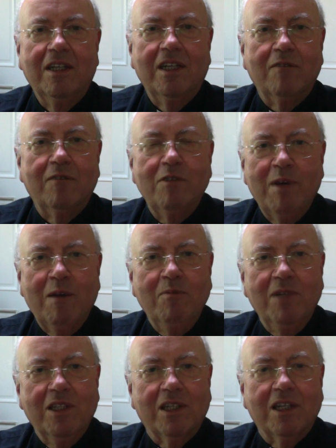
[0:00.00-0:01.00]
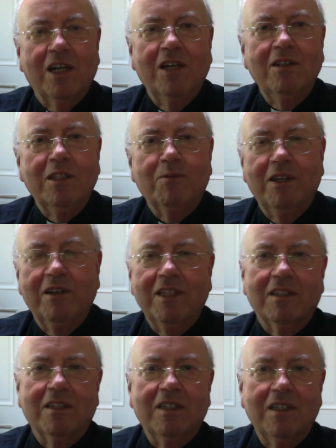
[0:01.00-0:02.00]
And remember that the Holy
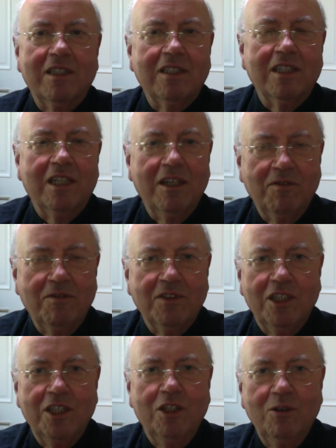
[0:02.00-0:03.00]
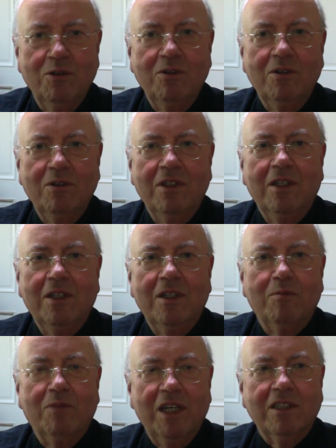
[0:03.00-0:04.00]
Spirit is a gift to you
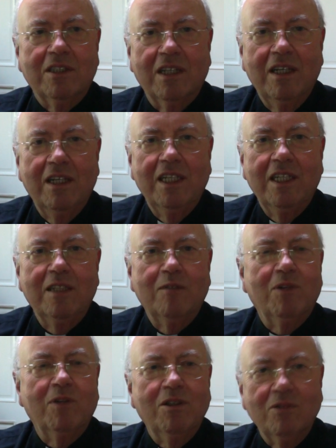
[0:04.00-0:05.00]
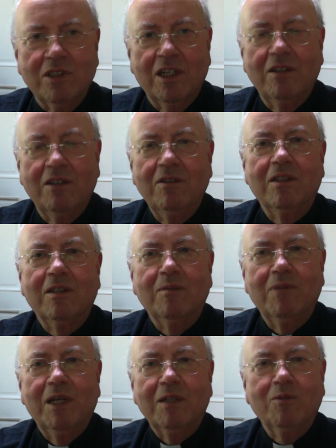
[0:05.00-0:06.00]
personally, but also,
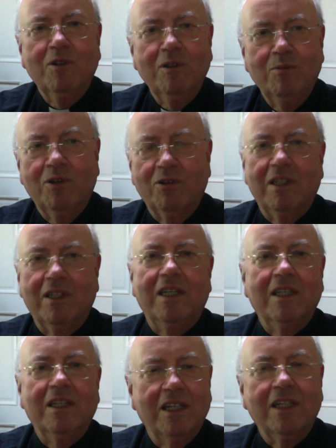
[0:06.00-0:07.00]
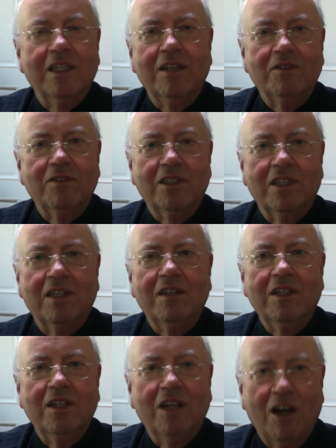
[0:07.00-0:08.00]
perhaps more importantly, a gift to the
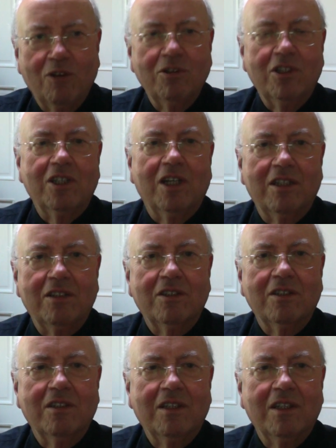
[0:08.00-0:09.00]
whole church.